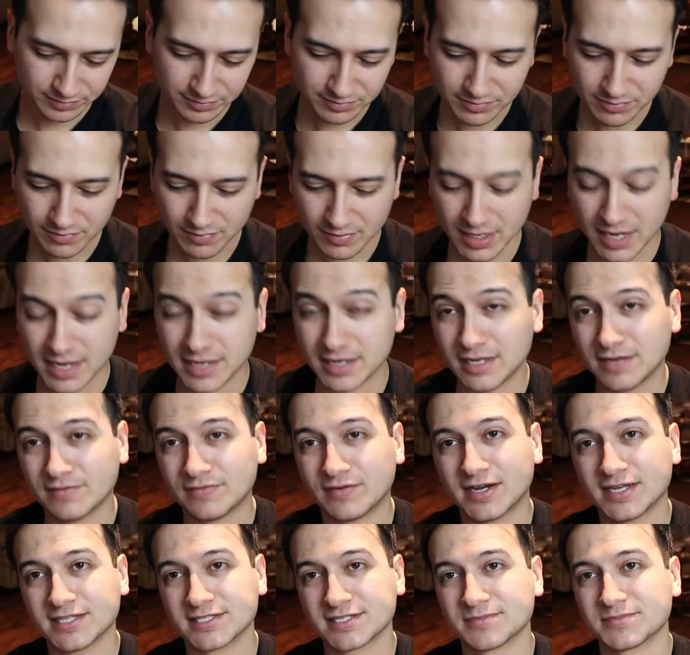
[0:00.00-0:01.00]
And he
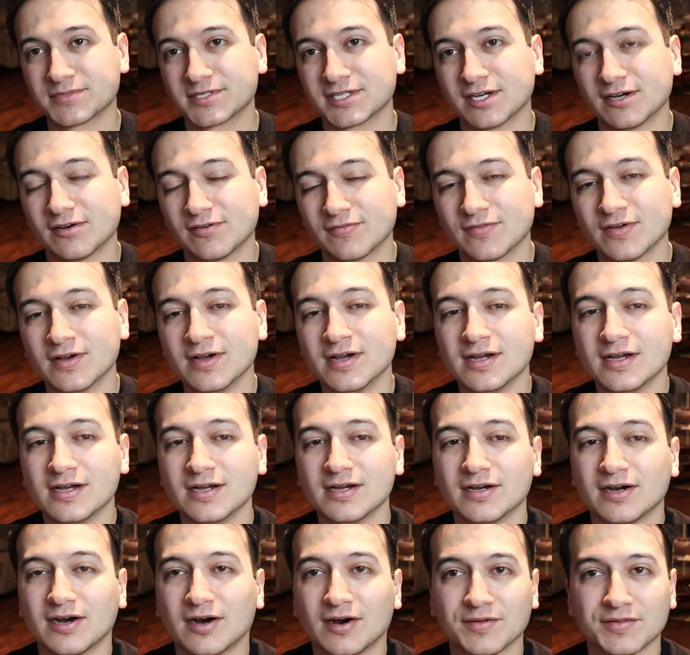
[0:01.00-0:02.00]
finds himself
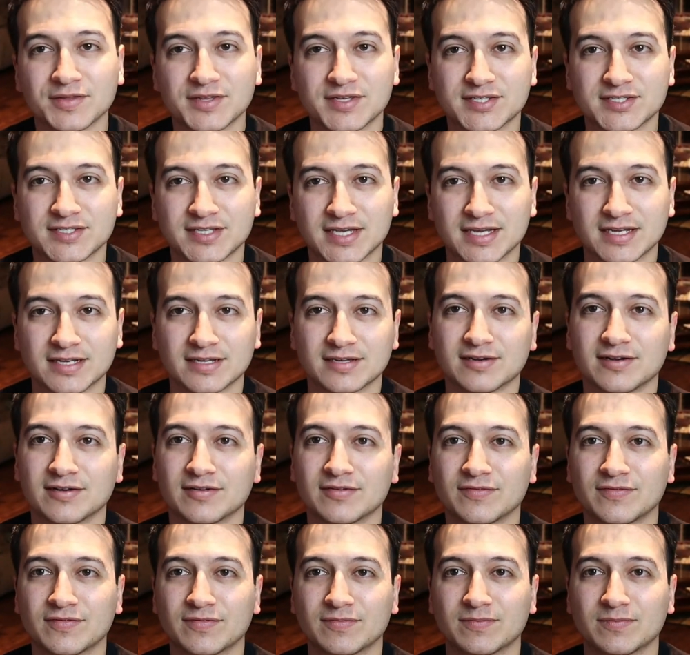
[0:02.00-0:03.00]
on the set
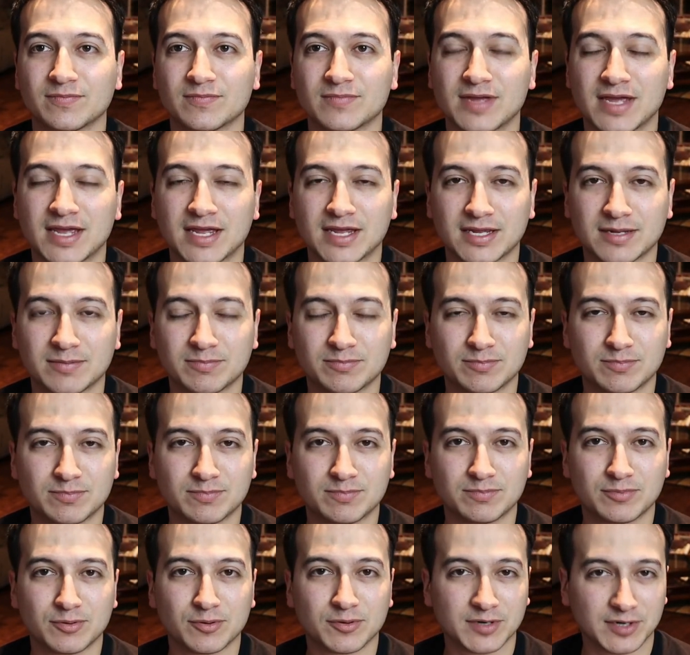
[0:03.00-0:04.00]
of a
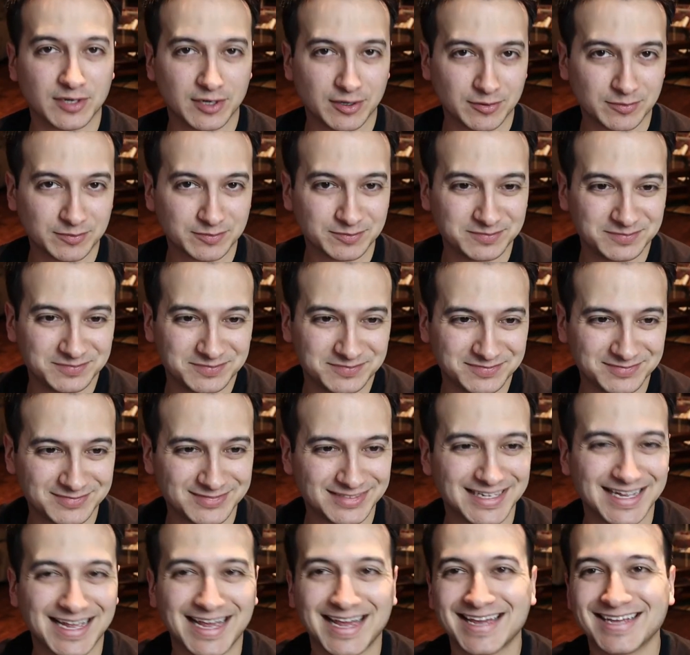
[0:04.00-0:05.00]
porno,
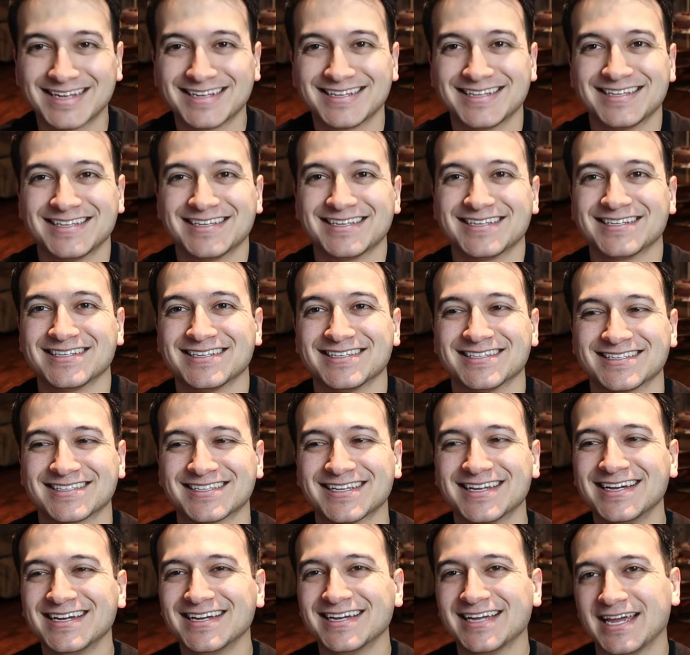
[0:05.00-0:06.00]
and he
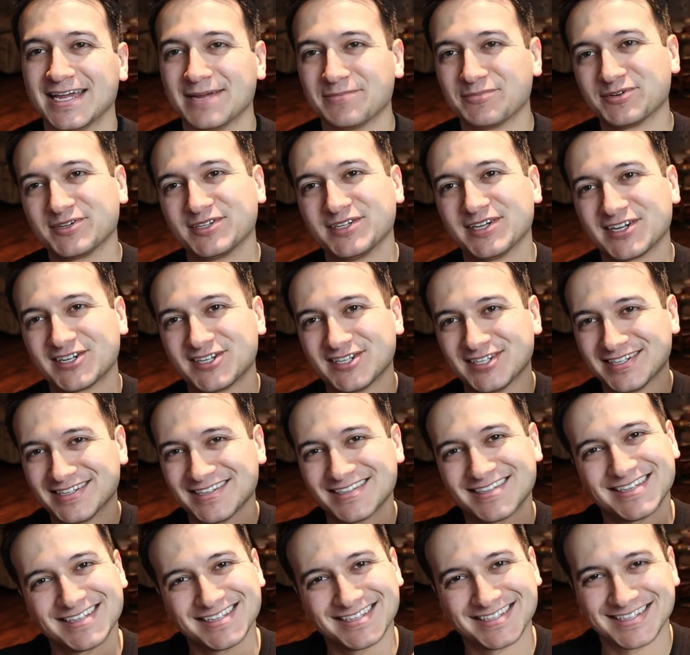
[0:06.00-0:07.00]
is a production
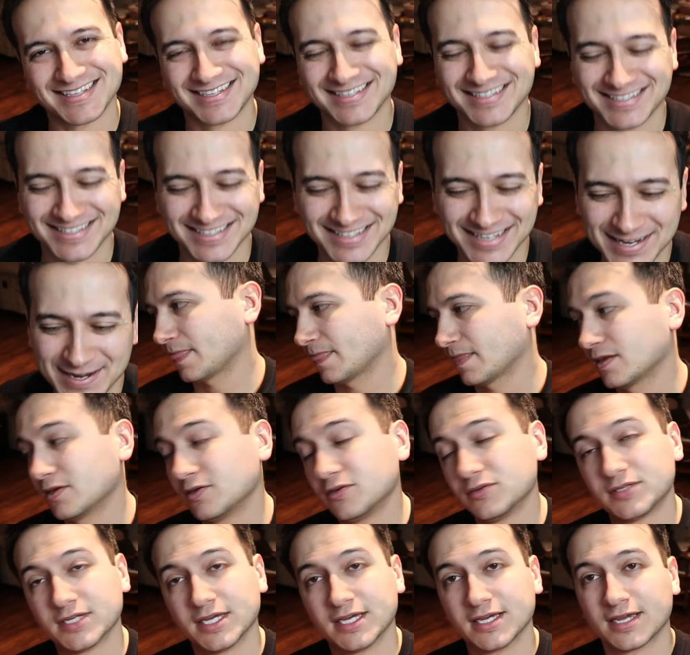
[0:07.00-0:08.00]
assistant. You
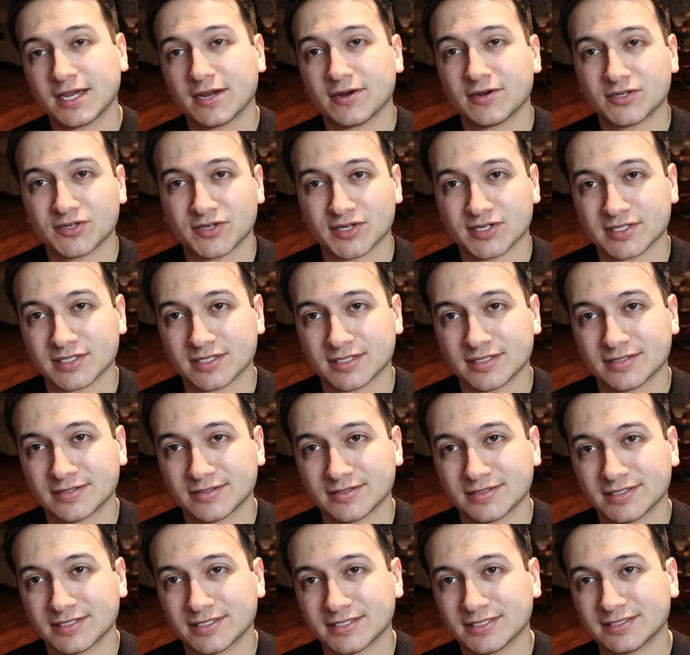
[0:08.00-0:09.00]
take Harry Dresden,
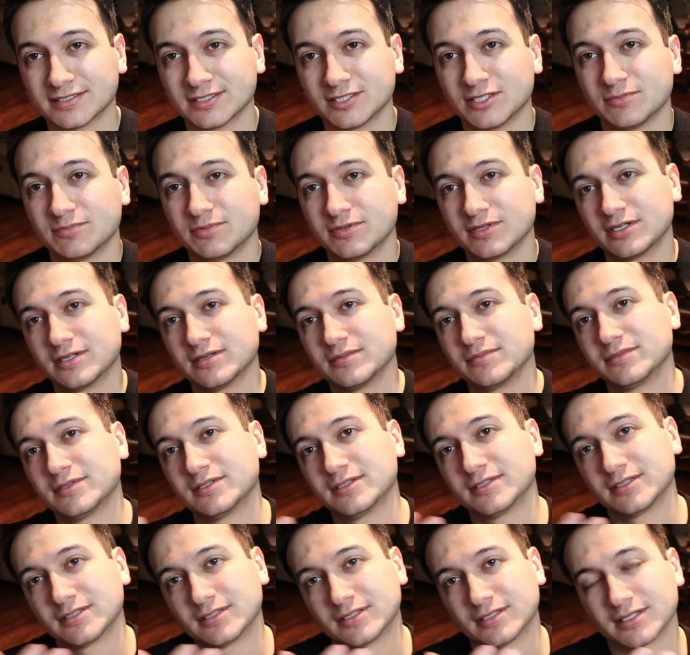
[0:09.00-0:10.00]
you put
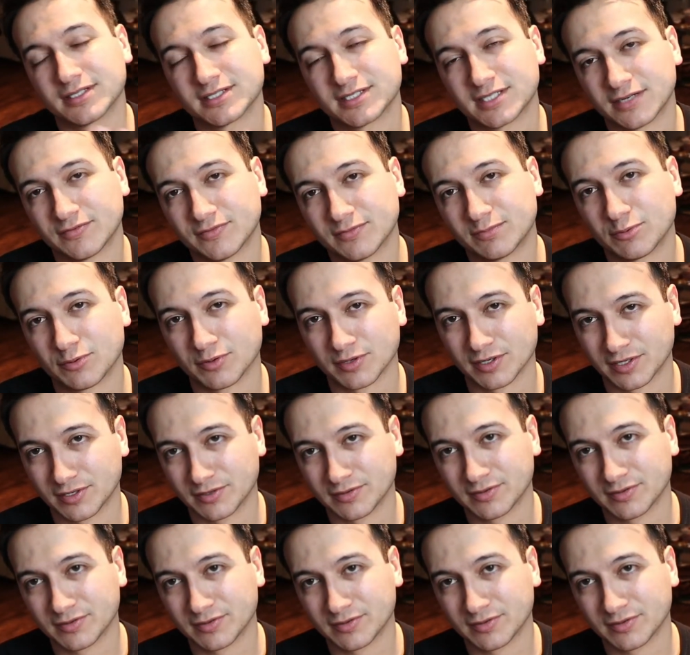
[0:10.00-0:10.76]
him on the set of a porno,